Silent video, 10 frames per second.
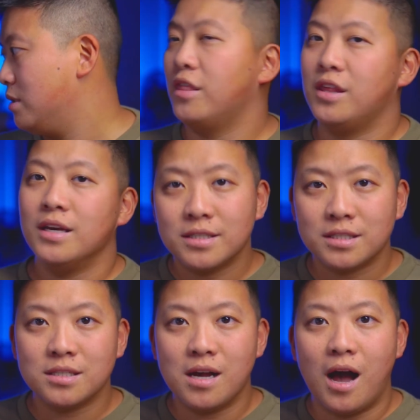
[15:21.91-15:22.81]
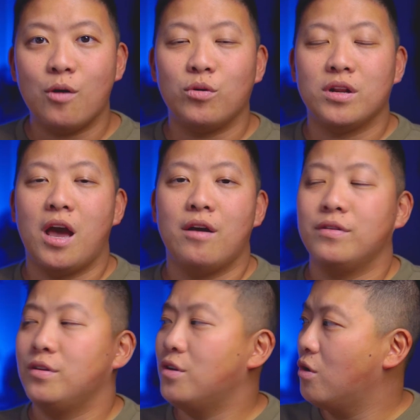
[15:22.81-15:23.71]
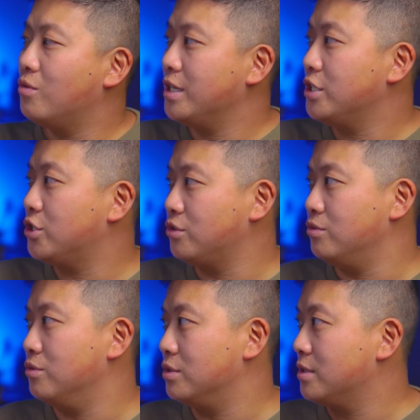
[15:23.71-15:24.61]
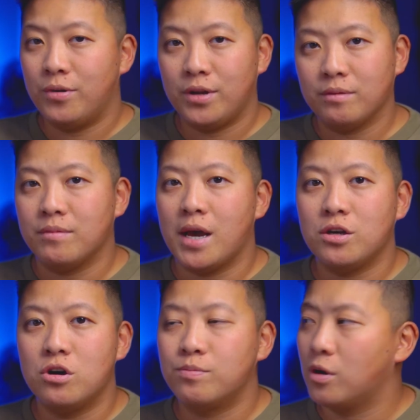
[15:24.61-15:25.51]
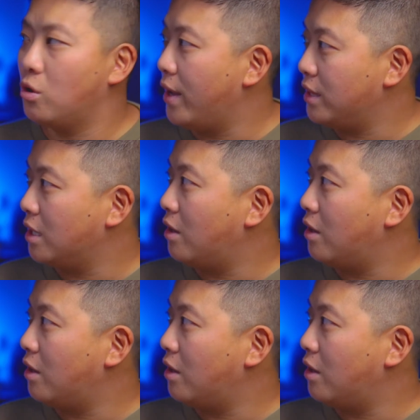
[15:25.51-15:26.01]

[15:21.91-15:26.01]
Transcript: This, I would have no issues putting my GoPro